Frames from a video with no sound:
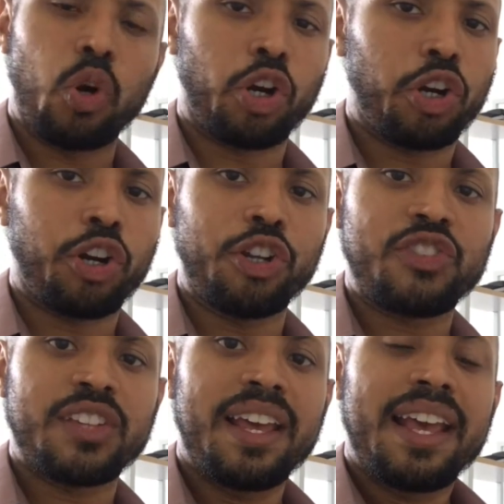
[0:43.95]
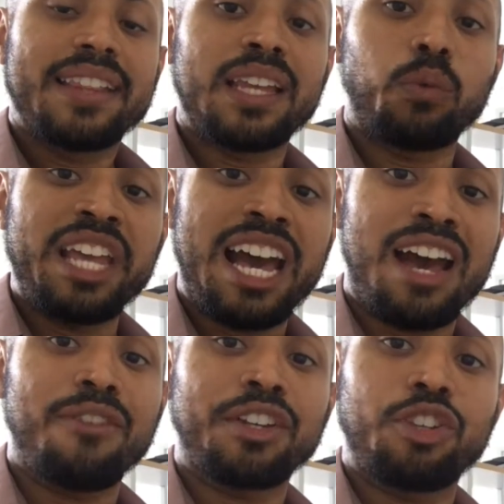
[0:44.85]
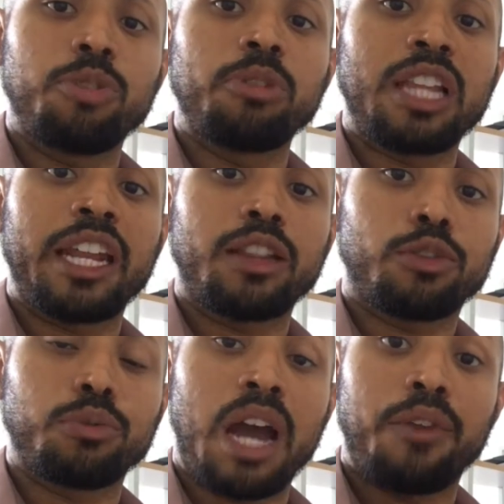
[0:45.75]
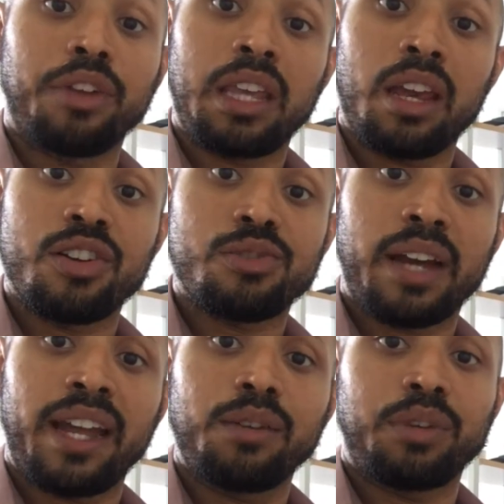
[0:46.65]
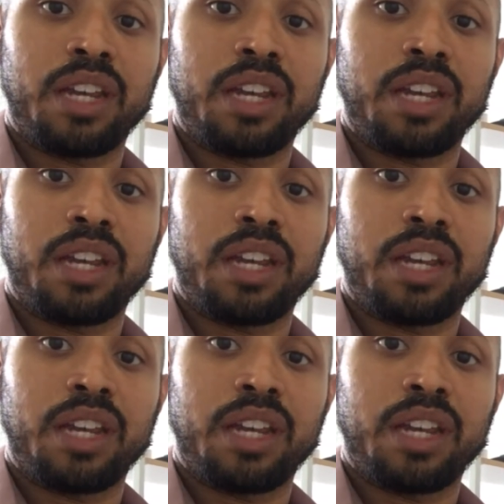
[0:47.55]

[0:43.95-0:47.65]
words that we have accumulated throughout the years, right?